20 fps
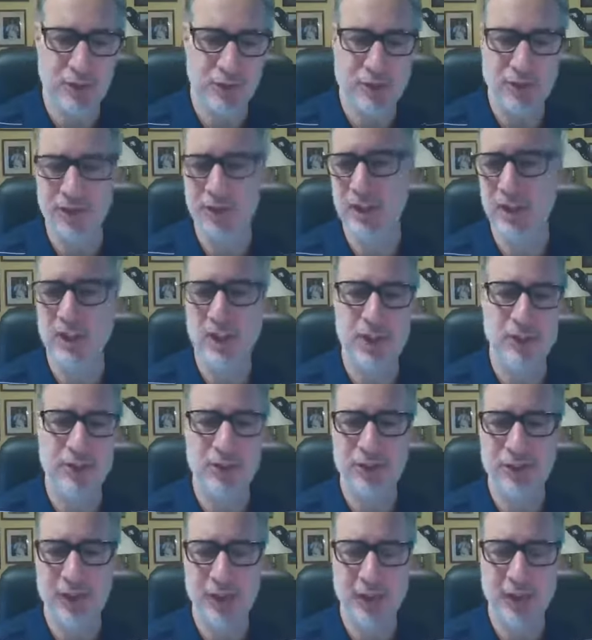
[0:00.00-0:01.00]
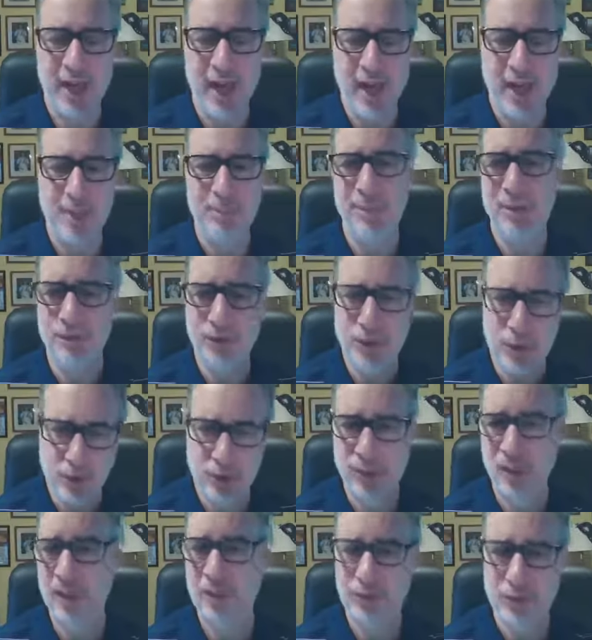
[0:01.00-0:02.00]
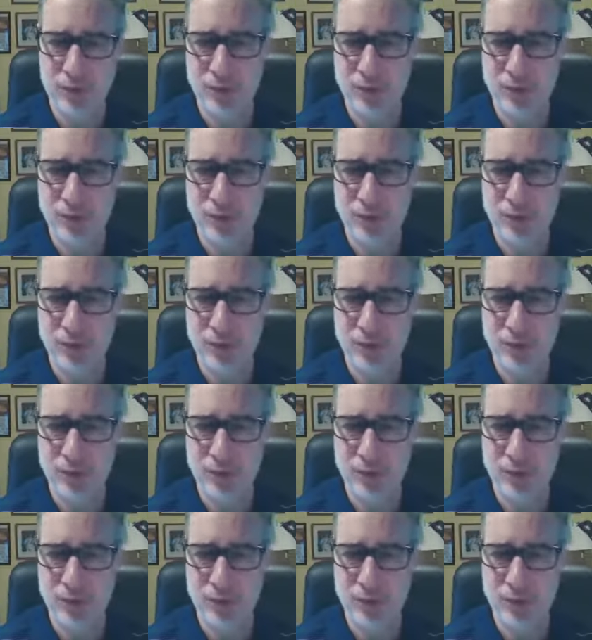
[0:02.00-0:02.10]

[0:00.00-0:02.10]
If you see this happen, do this,